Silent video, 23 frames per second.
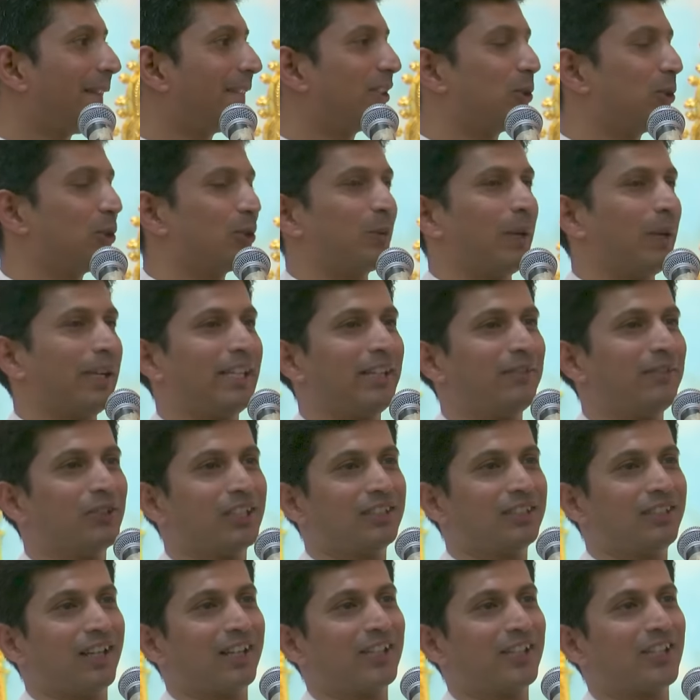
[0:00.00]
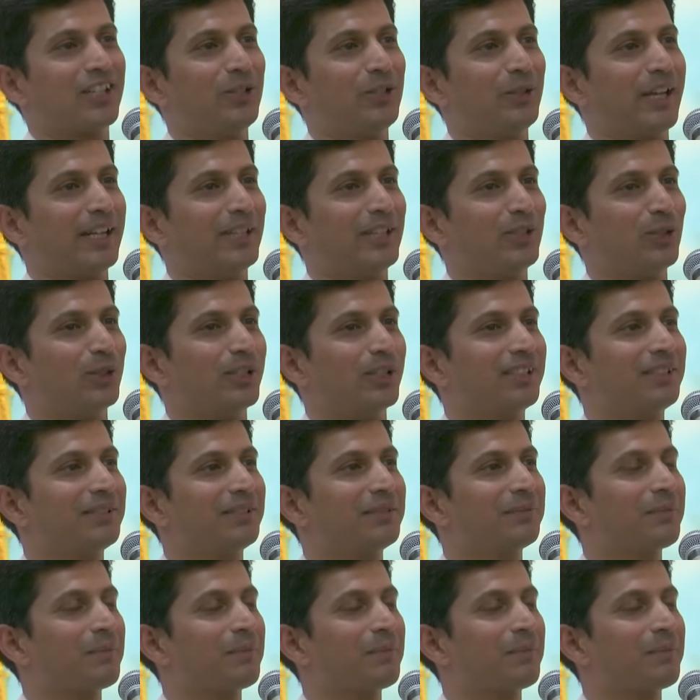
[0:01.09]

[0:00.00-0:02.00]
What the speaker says: She was waiting for the darshan to get over.